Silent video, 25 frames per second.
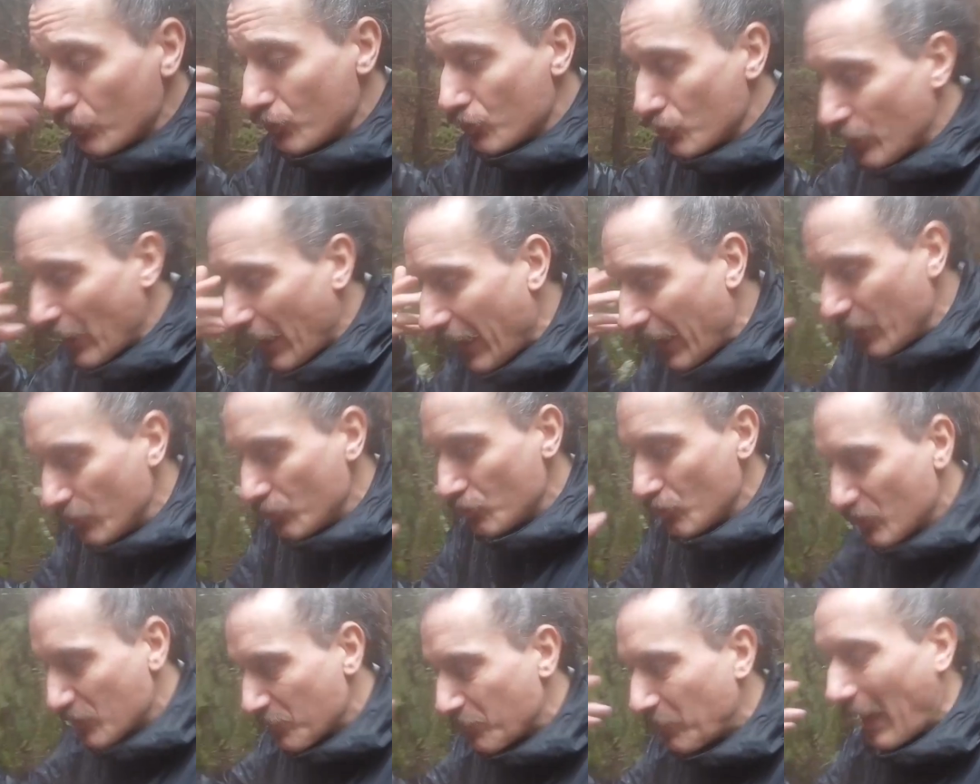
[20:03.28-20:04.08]
change
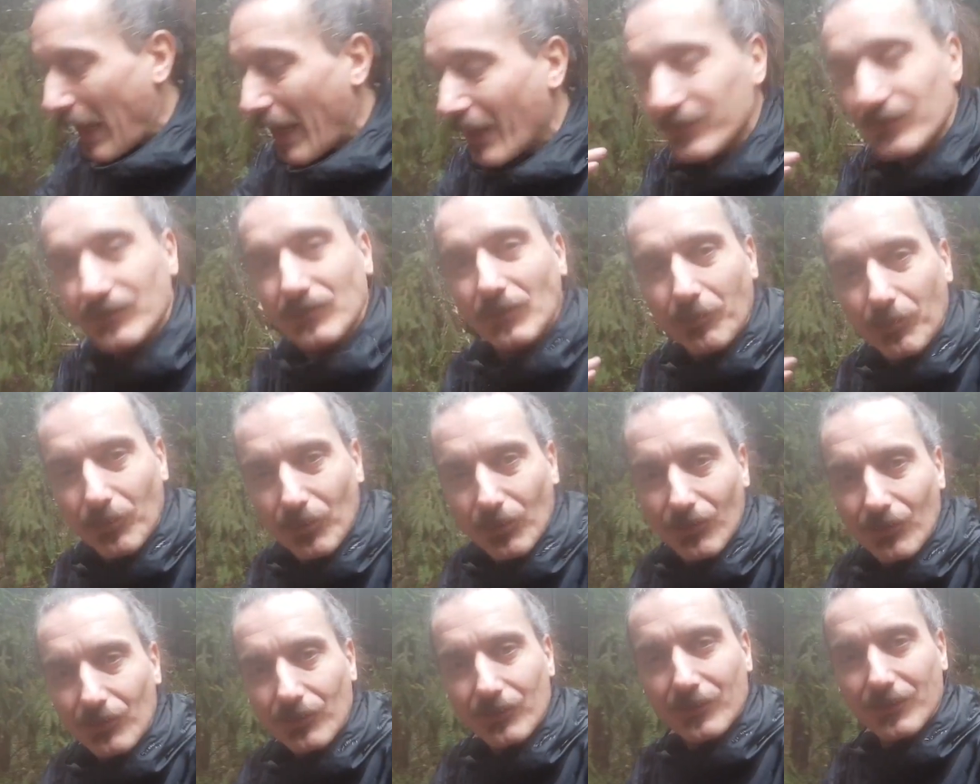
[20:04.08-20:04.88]
is
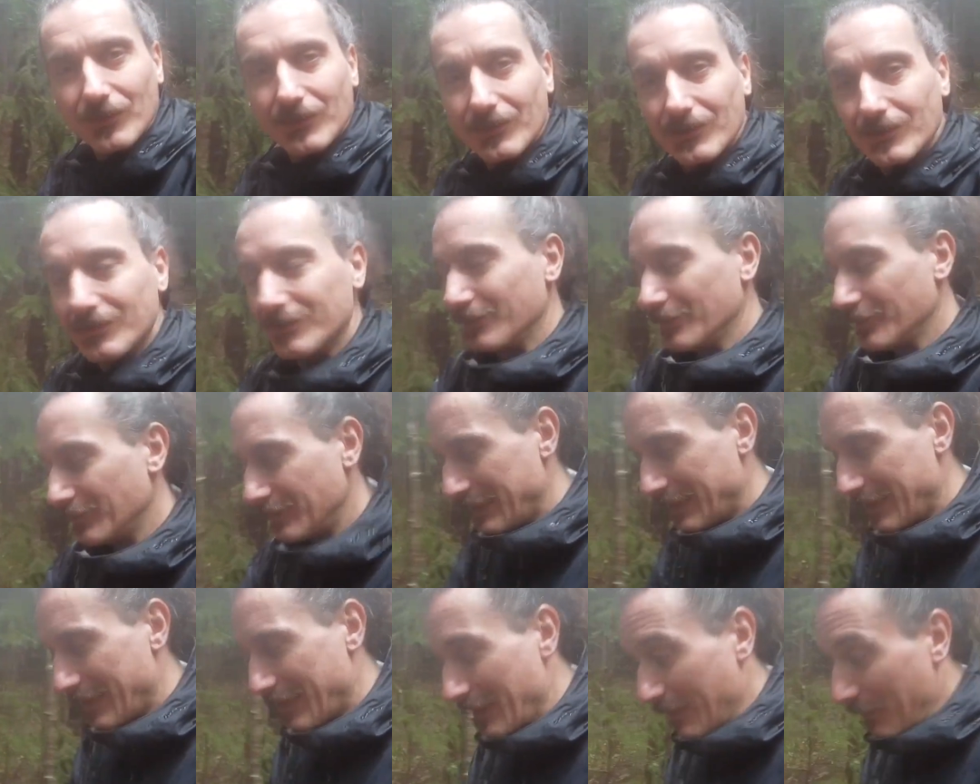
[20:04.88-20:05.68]
possible,
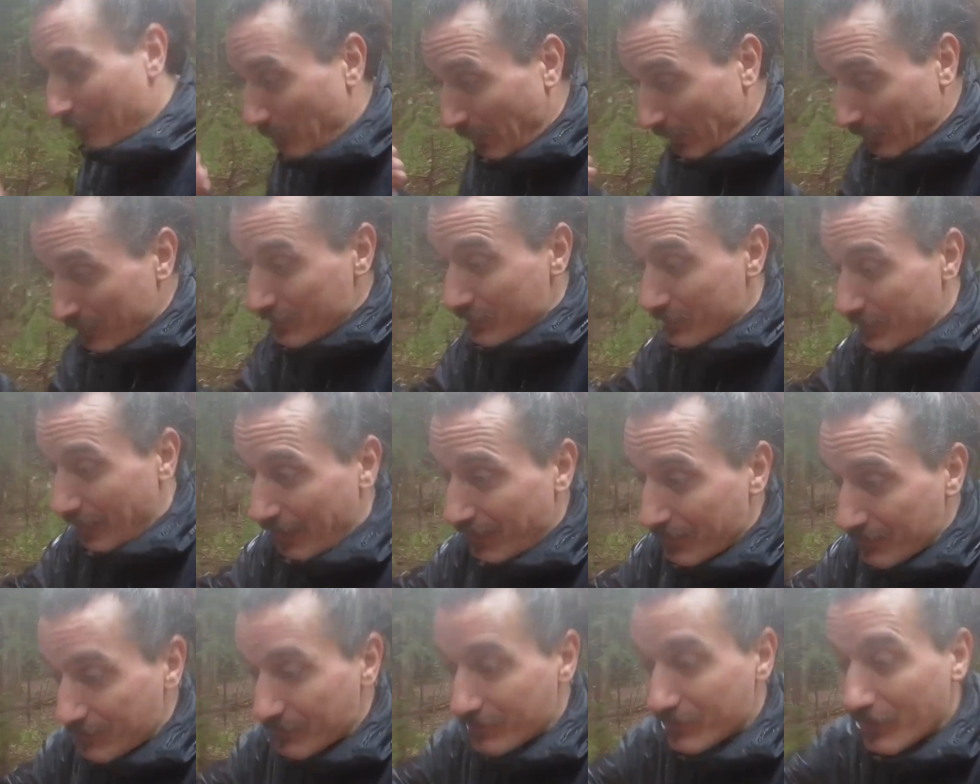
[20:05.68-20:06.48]
but it
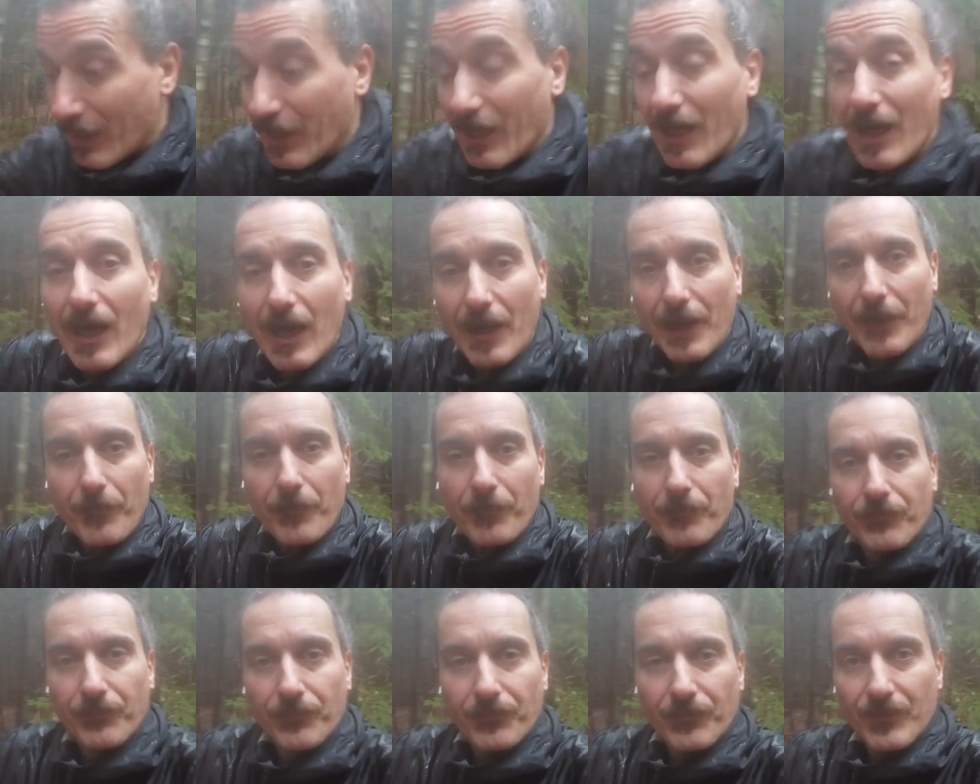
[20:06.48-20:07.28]
takes time.